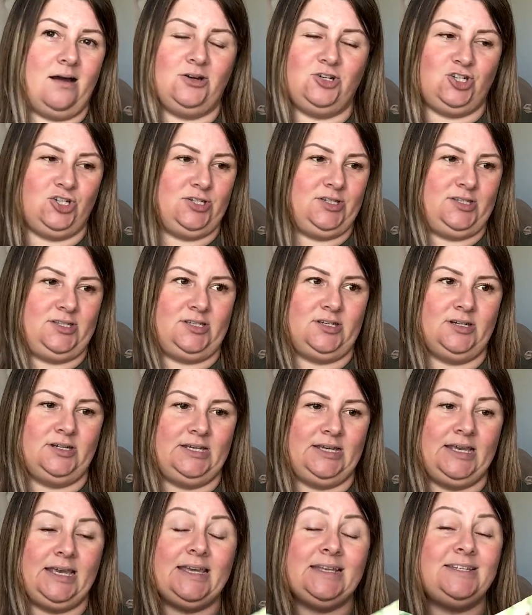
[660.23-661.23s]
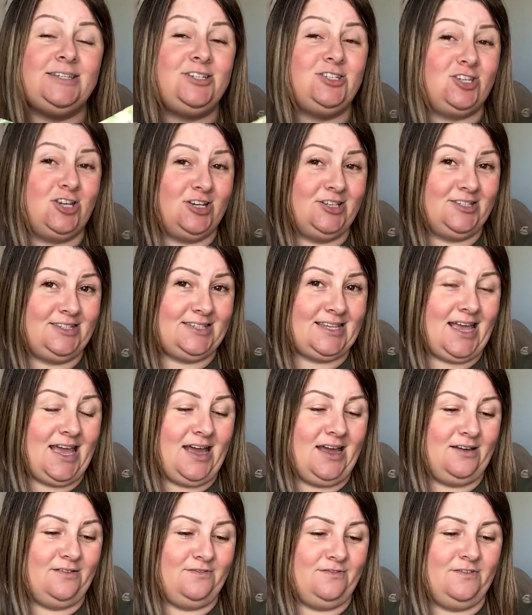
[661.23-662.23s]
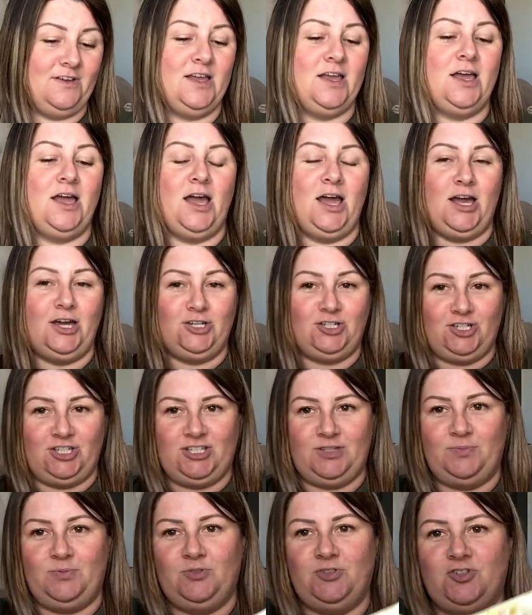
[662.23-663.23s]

are just stunning. It does have adjustable